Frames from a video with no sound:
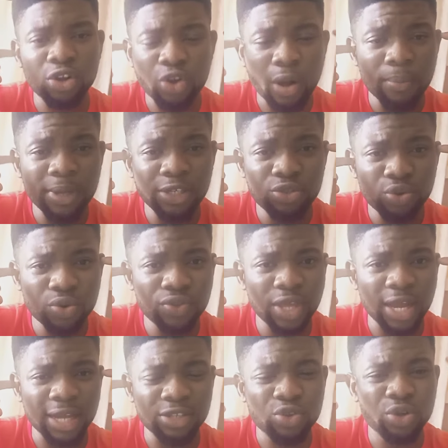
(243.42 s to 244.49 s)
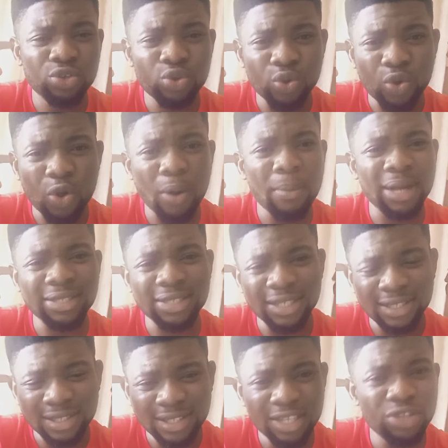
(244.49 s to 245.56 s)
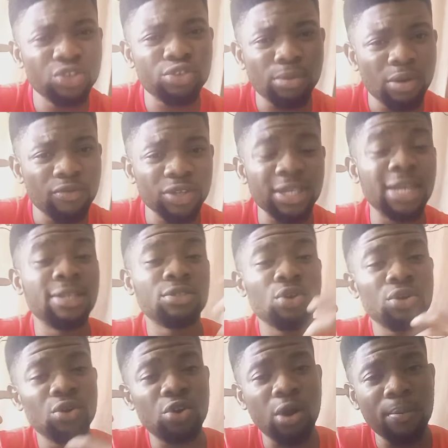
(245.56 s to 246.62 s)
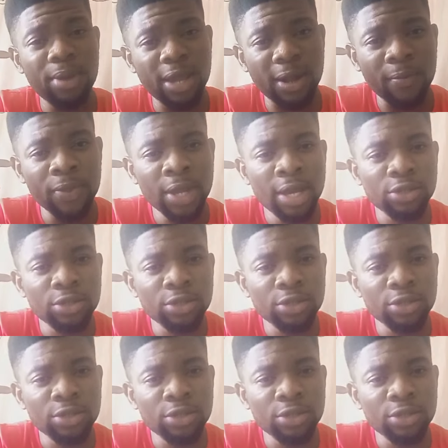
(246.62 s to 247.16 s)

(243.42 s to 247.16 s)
not coming through there. It's going to come as a still small voice, and it's going to come here.